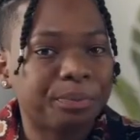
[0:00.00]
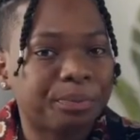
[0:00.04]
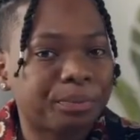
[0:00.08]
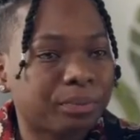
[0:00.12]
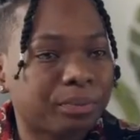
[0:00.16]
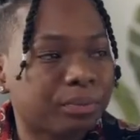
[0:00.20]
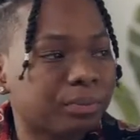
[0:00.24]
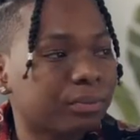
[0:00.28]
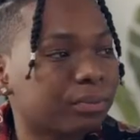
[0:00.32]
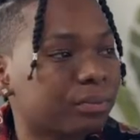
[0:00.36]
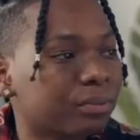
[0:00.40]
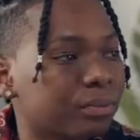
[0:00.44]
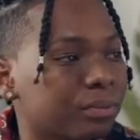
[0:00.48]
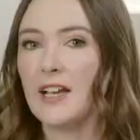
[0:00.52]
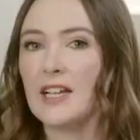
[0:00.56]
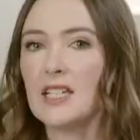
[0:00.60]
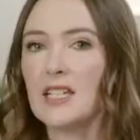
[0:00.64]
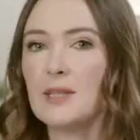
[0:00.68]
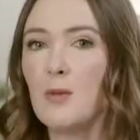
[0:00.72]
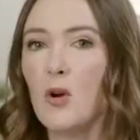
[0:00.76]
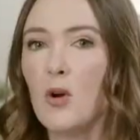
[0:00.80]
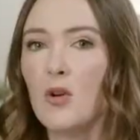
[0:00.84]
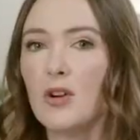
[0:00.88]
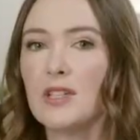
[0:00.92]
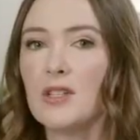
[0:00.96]
Yeah,
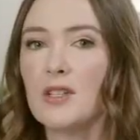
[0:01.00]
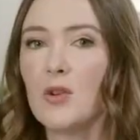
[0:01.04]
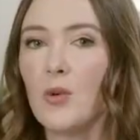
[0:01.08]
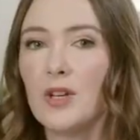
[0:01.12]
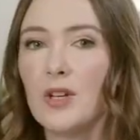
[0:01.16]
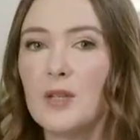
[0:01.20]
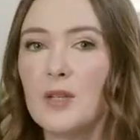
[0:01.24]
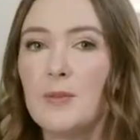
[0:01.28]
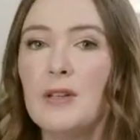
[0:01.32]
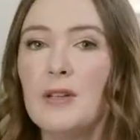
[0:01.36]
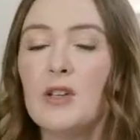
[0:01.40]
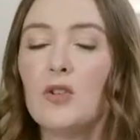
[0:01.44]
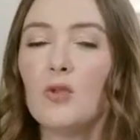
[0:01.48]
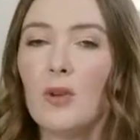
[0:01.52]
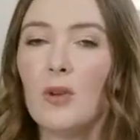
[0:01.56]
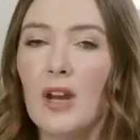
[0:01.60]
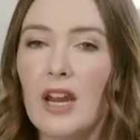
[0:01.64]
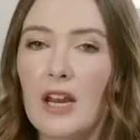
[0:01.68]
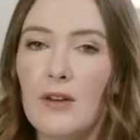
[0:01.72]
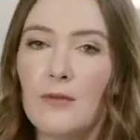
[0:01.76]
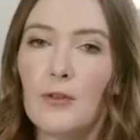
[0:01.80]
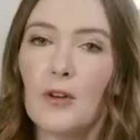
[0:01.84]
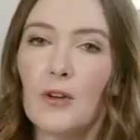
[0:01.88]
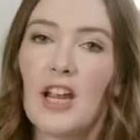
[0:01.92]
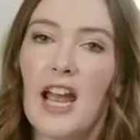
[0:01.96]
Flex mode is going to be
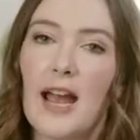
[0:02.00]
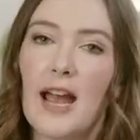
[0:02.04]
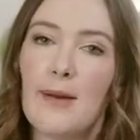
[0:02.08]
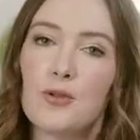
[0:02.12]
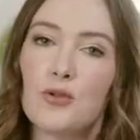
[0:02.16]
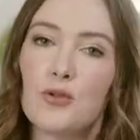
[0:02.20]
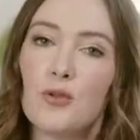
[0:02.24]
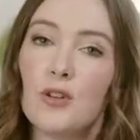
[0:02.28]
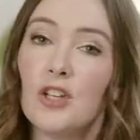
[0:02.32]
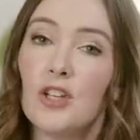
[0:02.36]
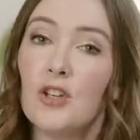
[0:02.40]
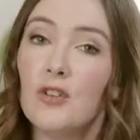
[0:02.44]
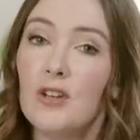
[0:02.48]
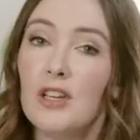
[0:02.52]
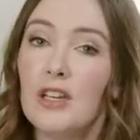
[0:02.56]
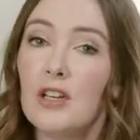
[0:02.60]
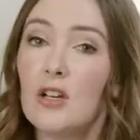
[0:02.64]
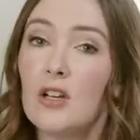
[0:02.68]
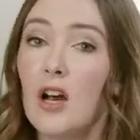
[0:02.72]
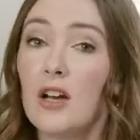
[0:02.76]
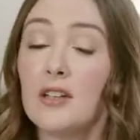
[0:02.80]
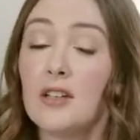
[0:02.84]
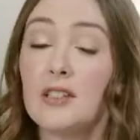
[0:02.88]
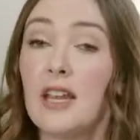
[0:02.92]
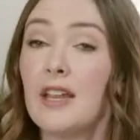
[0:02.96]
great for capturing unique
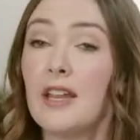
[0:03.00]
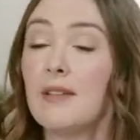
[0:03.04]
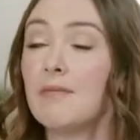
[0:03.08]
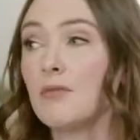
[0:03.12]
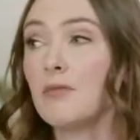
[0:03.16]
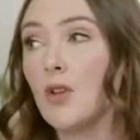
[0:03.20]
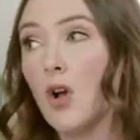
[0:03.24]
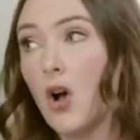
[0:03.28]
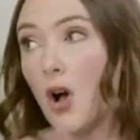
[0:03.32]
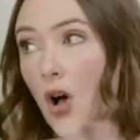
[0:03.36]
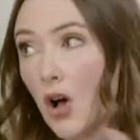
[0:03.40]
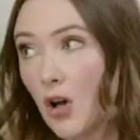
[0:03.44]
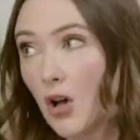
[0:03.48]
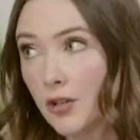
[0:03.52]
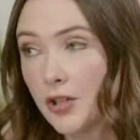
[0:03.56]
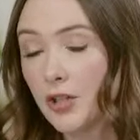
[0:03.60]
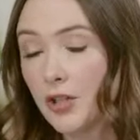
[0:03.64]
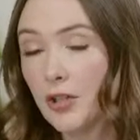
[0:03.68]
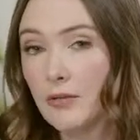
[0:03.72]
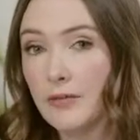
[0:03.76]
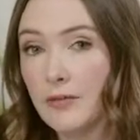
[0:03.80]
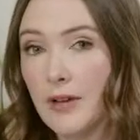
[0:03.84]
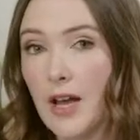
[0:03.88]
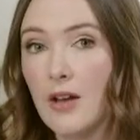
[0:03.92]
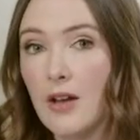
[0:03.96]
content all
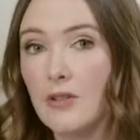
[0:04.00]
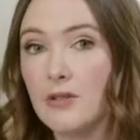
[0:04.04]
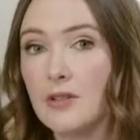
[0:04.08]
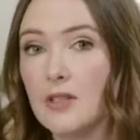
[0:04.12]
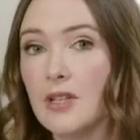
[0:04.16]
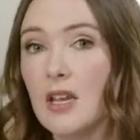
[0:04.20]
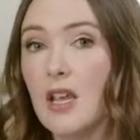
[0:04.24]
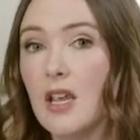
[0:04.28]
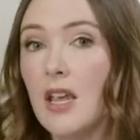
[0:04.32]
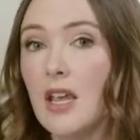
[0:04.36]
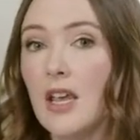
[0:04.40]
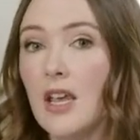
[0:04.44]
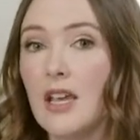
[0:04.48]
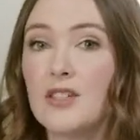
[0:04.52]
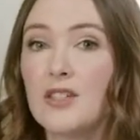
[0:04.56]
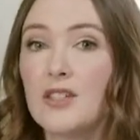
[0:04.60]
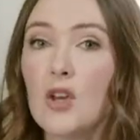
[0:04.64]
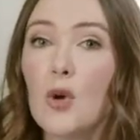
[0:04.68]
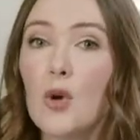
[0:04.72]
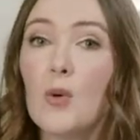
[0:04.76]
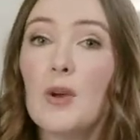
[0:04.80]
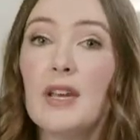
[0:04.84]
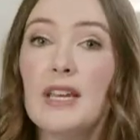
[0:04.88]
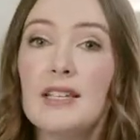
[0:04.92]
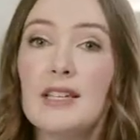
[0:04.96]
year round. It's
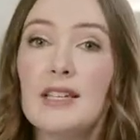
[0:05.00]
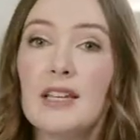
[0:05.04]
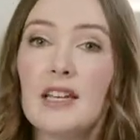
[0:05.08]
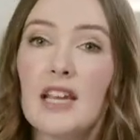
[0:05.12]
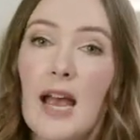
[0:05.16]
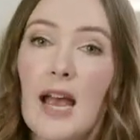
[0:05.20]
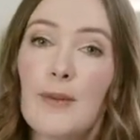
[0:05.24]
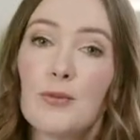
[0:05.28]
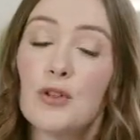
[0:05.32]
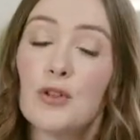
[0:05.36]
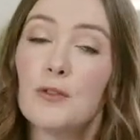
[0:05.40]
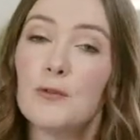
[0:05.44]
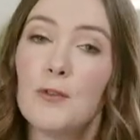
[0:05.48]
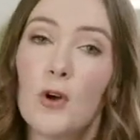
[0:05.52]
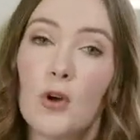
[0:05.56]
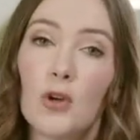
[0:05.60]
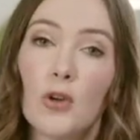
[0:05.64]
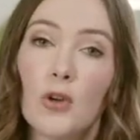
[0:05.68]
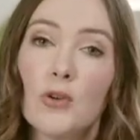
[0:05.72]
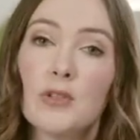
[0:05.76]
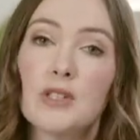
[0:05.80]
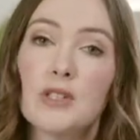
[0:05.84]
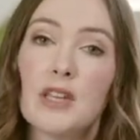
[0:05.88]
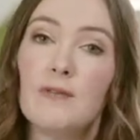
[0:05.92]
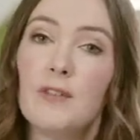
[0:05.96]
so easy to capture
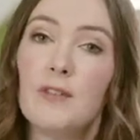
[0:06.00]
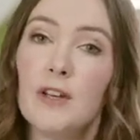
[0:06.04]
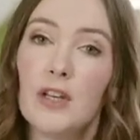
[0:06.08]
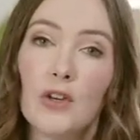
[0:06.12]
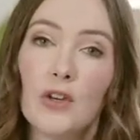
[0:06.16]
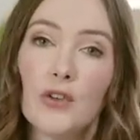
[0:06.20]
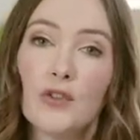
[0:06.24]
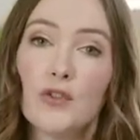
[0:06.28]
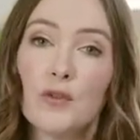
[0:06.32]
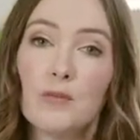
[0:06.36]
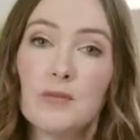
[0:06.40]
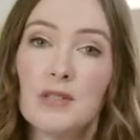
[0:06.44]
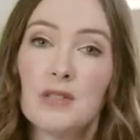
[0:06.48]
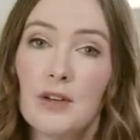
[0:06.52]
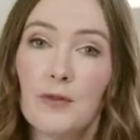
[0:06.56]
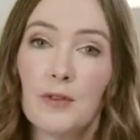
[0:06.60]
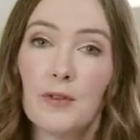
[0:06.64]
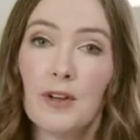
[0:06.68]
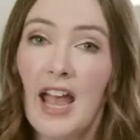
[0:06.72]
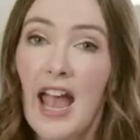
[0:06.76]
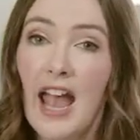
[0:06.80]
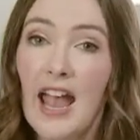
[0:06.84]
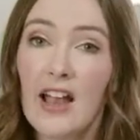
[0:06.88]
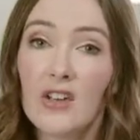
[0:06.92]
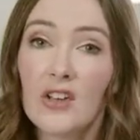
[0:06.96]
photos and videos from
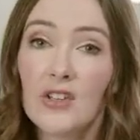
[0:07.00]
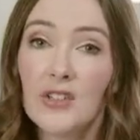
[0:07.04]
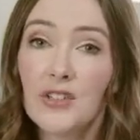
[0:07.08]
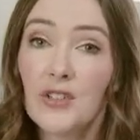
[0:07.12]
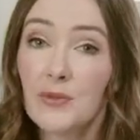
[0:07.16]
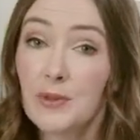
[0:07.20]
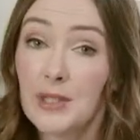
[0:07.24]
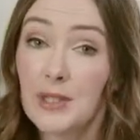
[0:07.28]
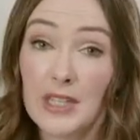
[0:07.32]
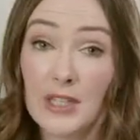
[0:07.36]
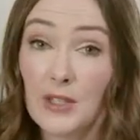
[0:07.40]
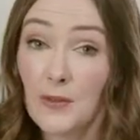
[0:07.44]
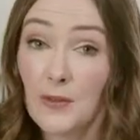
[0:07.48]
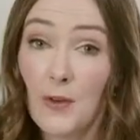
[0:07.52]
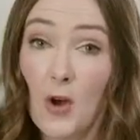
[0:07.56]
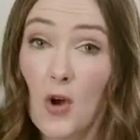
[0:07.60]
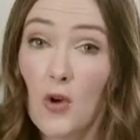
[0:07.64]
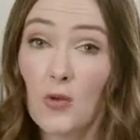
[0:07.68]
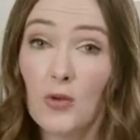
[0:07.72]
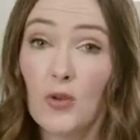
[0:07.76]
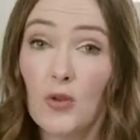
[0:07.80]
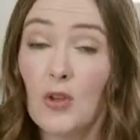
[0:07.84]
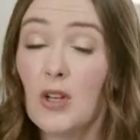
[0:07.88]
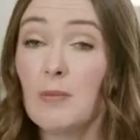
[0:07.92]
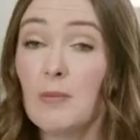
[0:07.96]
different angles with this
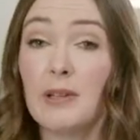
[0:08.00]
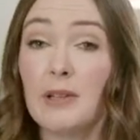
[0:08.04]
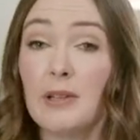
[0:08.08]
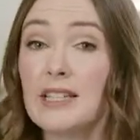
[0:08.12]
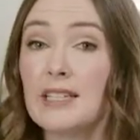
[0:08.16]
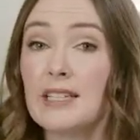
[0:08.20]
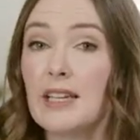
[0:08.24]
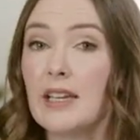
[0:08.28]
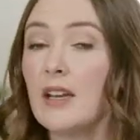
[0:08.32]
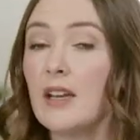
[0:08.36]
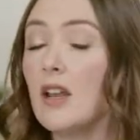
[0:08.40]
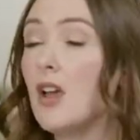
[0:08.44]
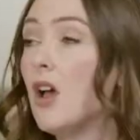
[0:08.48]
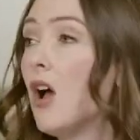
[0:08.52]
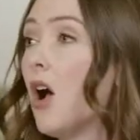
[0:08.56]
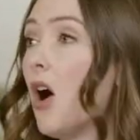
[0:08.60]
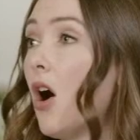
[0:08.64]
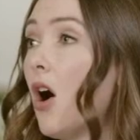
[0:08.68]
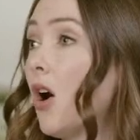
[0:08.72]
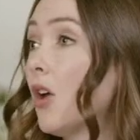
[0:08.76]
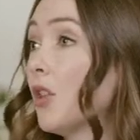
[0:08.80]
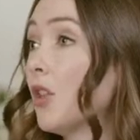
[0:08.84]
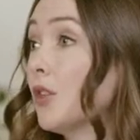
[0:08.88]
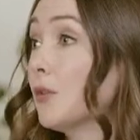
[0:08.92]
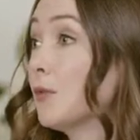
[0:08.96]
phone. You can place it
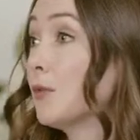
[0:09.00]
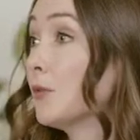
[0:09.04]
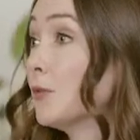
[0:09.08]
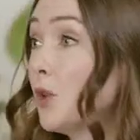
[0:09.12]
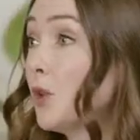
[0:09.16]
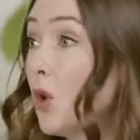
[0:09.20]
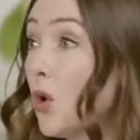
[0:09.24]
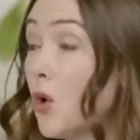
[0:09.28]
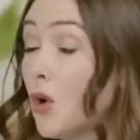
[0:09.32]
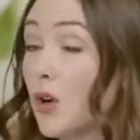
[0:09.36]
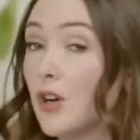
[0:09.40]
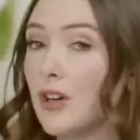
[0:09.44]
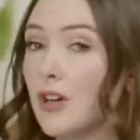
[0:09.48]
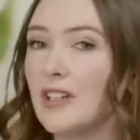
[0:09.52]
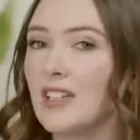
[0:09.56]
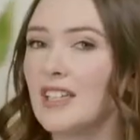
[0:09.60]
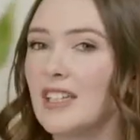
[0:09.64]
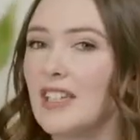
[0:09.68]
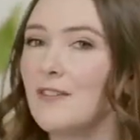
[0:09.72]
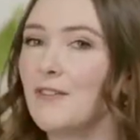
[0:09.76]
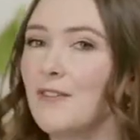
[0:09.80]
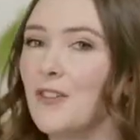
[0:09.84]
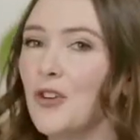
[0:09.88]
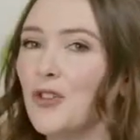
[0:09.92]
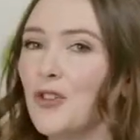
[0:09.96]
on the floor,
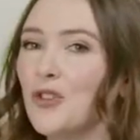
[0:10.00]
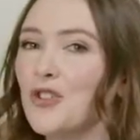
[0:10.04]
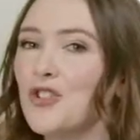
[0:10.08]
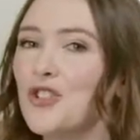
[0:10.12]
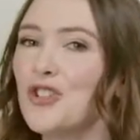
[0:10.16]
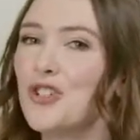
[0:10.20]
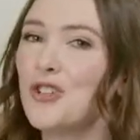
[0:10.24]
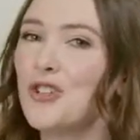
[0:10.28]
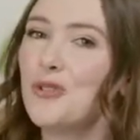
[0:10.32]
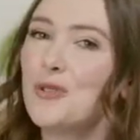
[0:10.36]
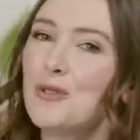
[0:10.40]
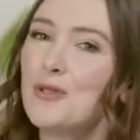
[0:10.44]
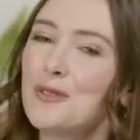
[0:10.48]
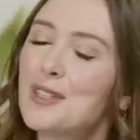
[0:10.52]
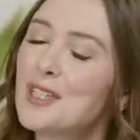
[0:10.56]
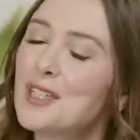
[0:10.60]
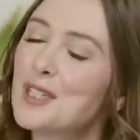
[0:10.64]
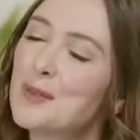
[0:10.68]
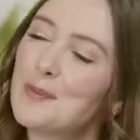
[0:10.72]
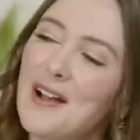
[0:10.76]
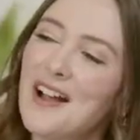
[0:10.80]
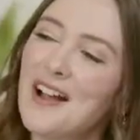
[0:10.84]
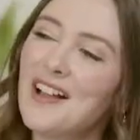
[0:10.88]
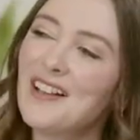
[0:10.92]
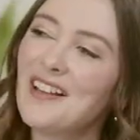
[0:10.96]
give your shoes the
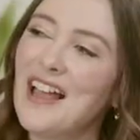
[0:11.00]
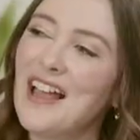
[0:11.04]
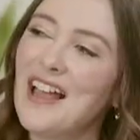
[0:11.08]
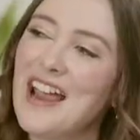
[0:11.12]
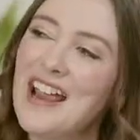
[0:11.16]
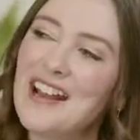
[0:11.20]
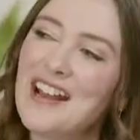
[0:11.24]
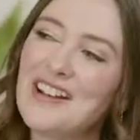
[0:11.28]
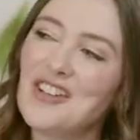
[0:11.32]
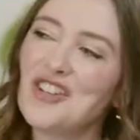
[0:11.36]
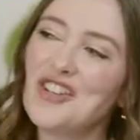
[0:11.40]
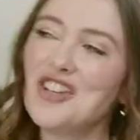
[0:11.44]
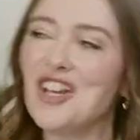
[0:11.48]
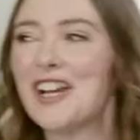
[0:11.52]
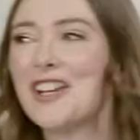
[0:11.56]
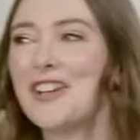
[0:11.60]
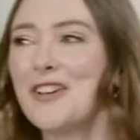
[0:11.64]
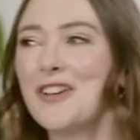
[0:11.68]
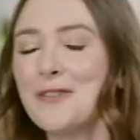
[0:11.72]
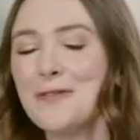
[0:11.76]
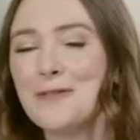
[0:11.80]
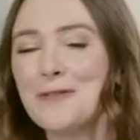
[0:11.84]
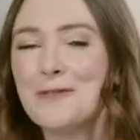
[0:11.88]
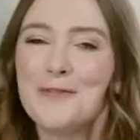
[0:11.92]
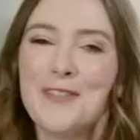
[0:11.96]
spotlight, and check
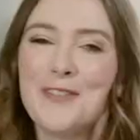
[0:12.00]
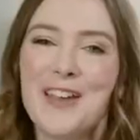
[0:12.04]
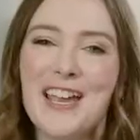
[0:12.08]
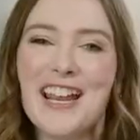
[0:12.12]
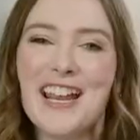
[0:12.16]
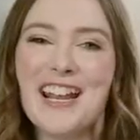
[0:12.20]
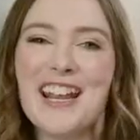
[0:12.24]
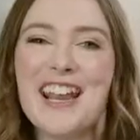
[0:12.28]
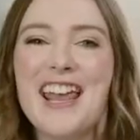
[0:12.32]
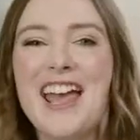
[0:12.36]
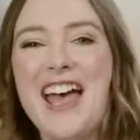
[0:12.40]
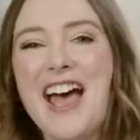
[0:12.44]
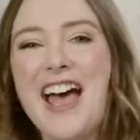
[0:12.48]
your fit,